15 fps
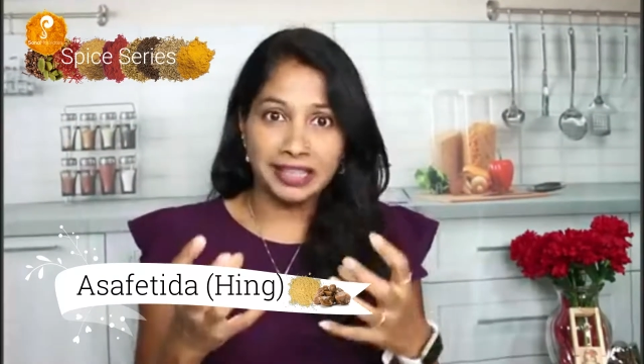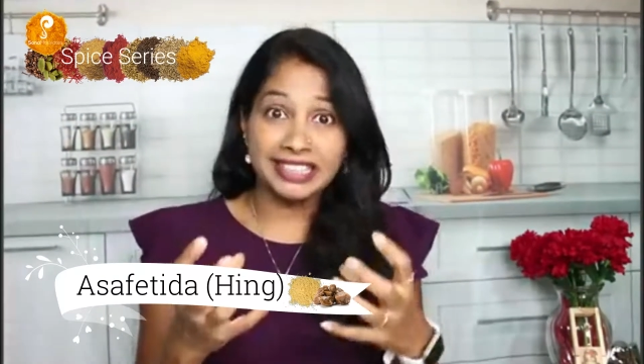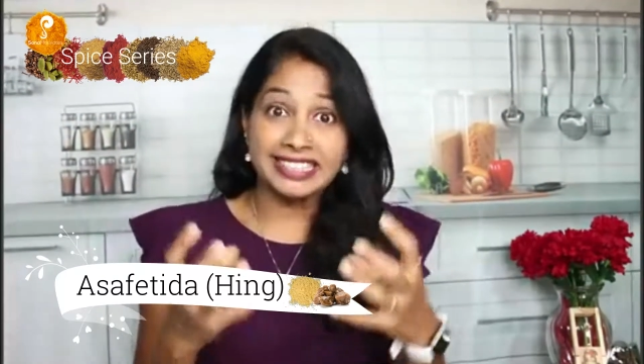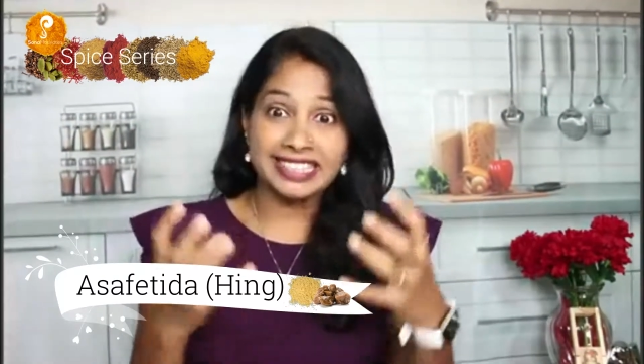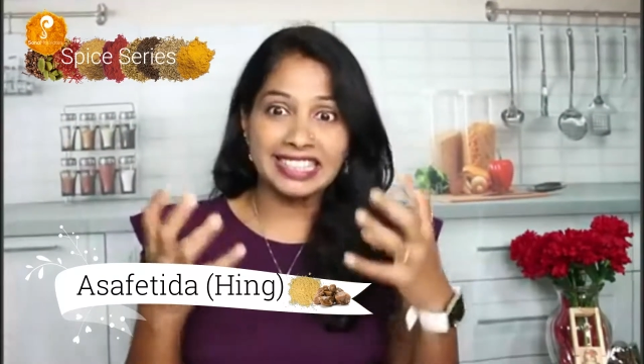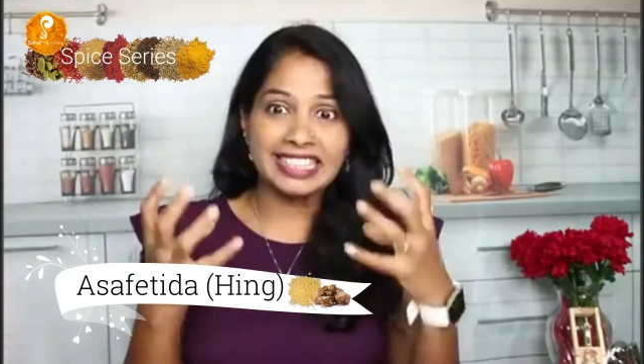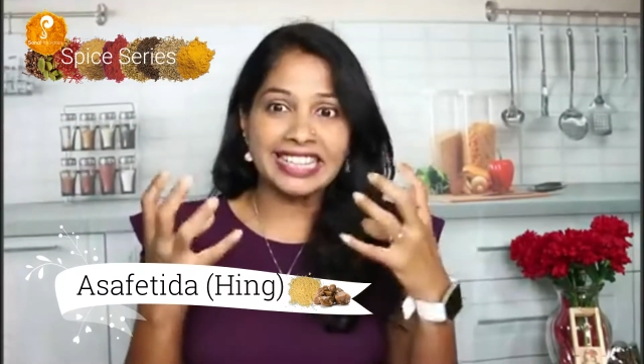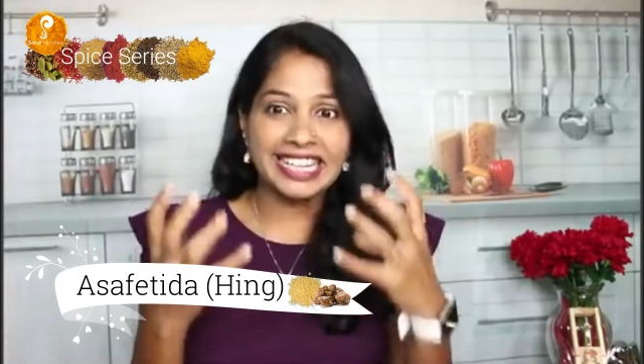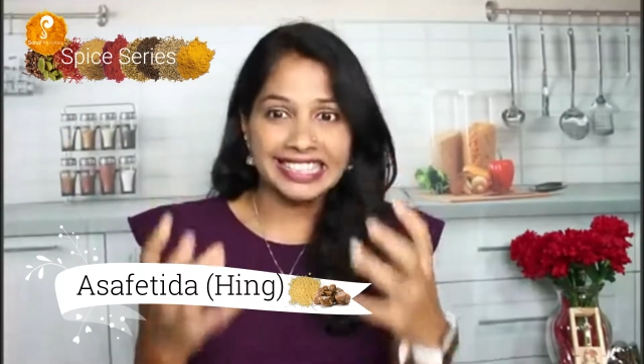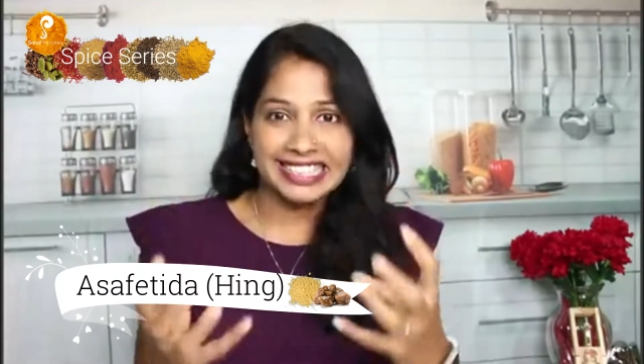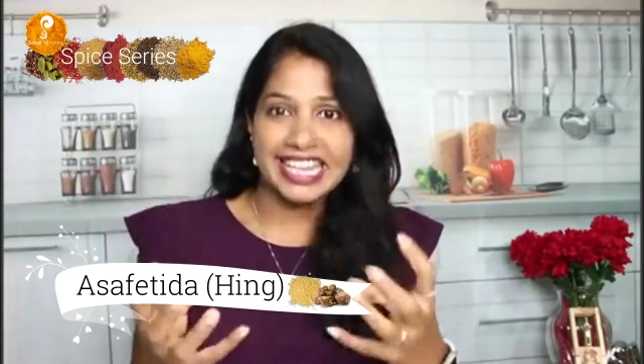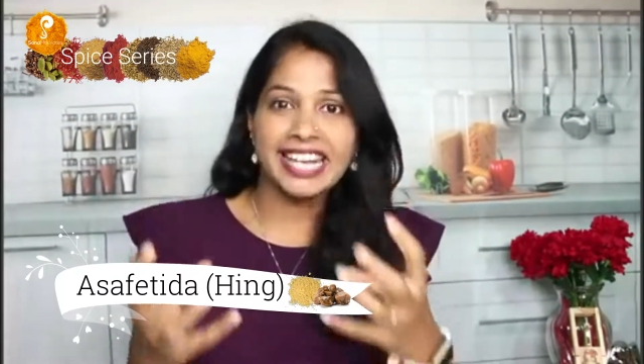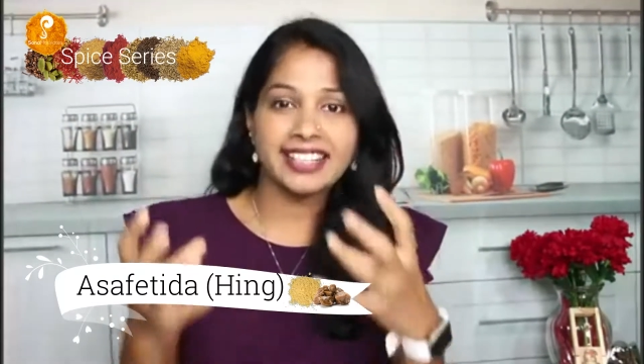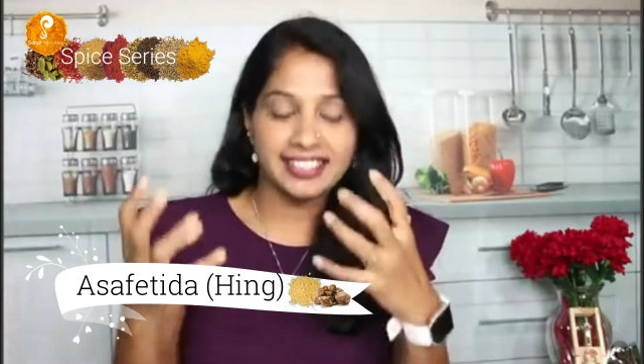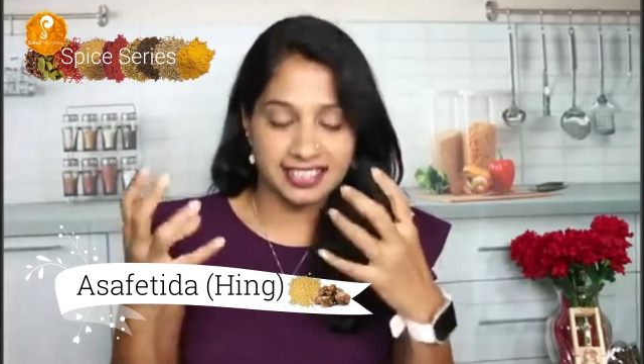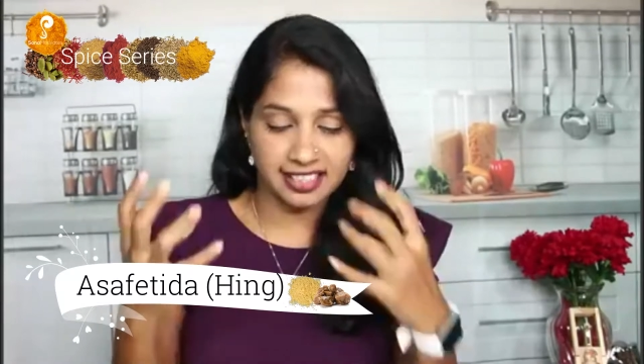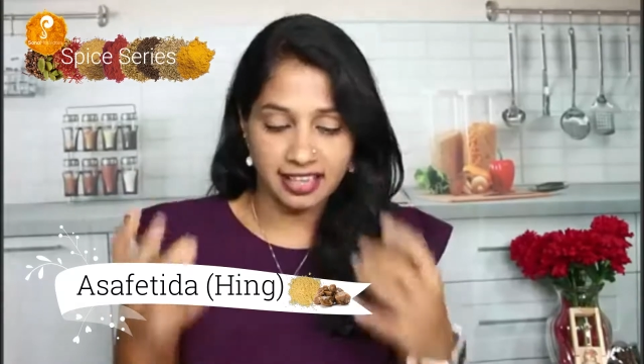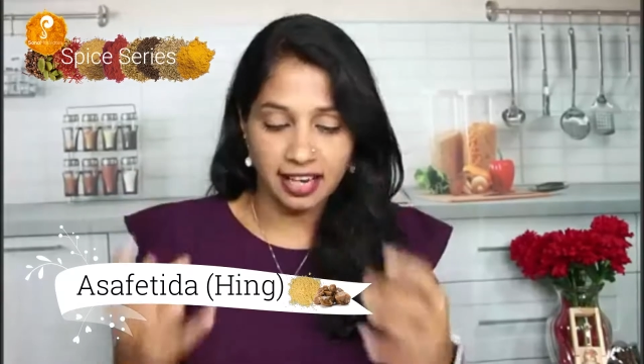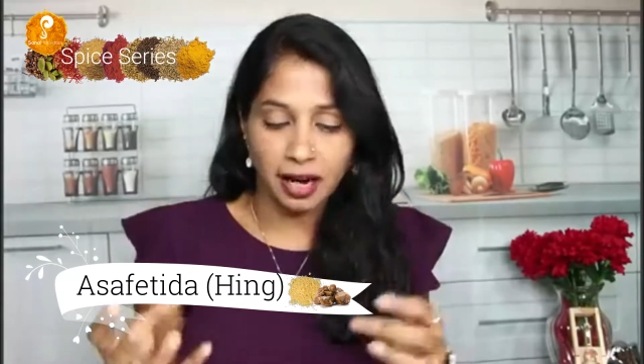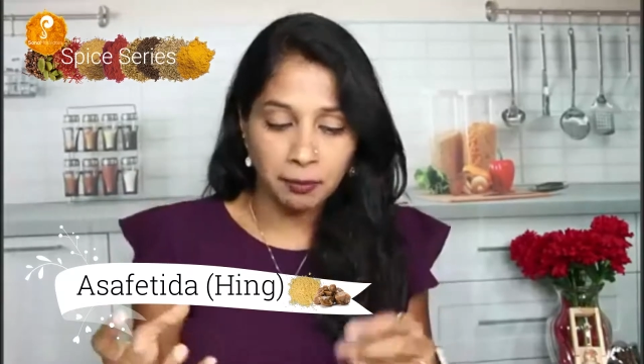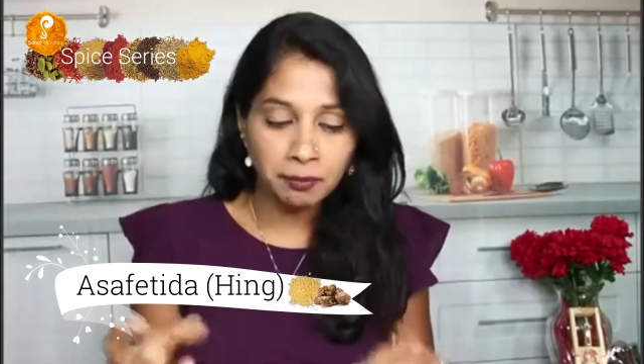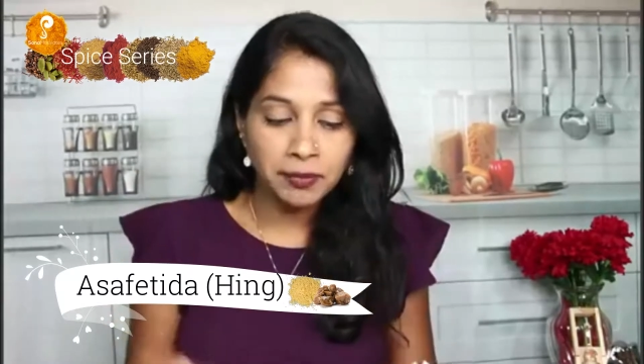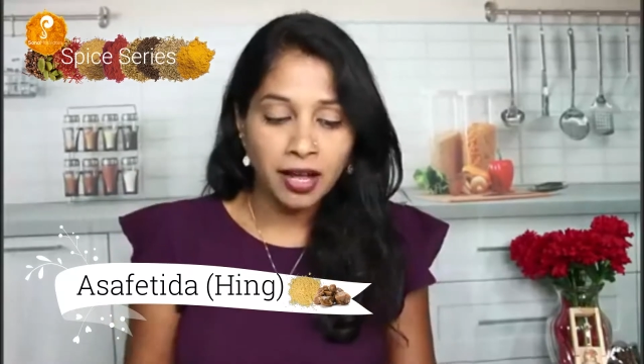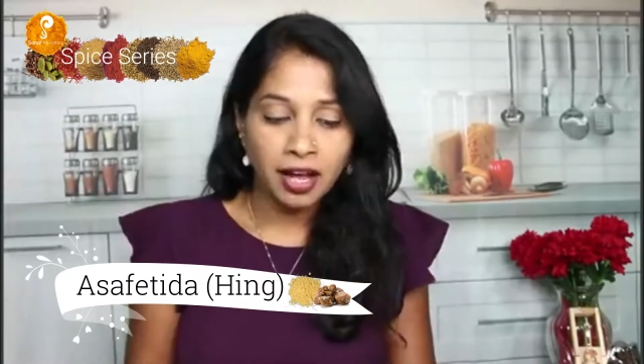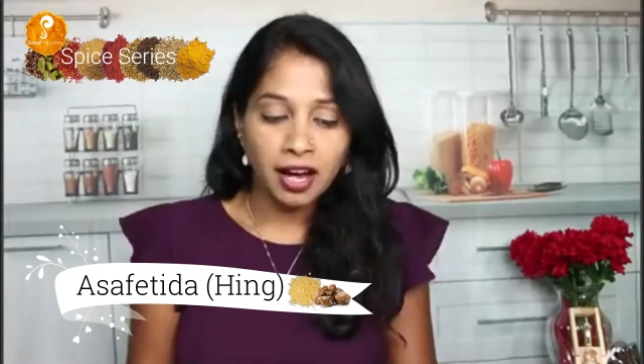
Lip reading: It's a latex gum.